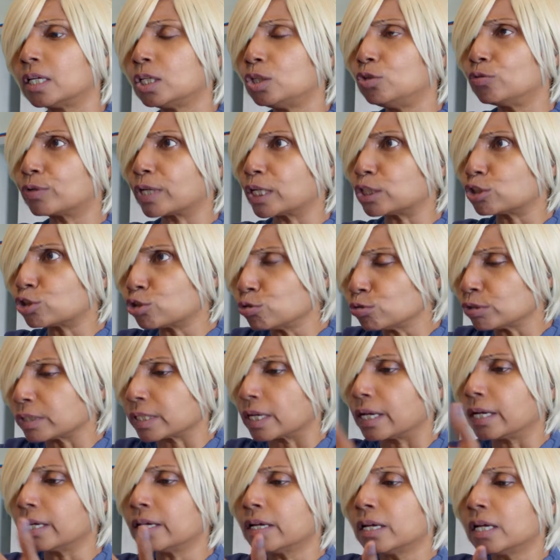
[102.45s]
You can choose,
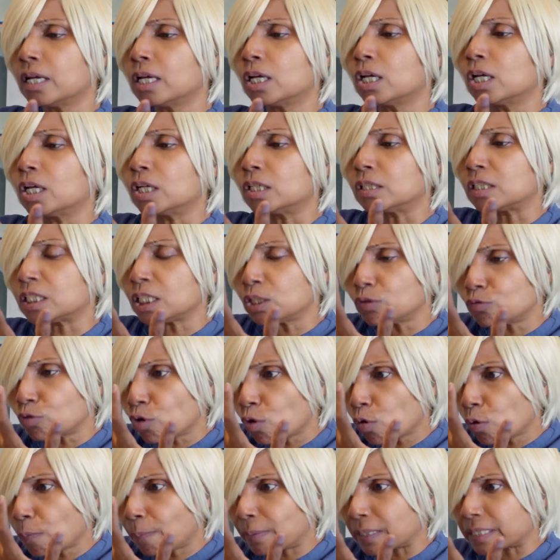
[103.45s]

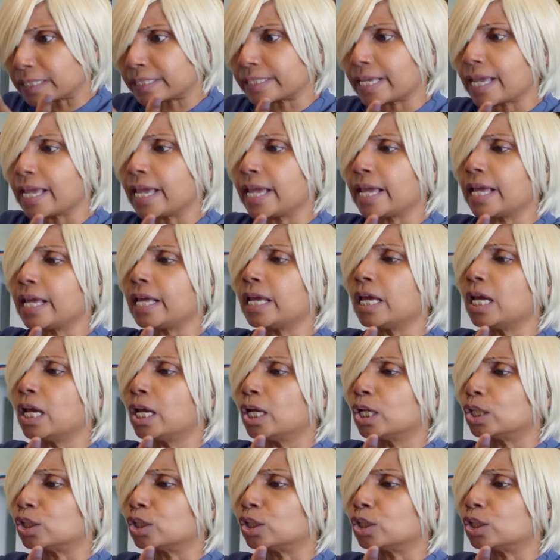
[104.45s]
0%,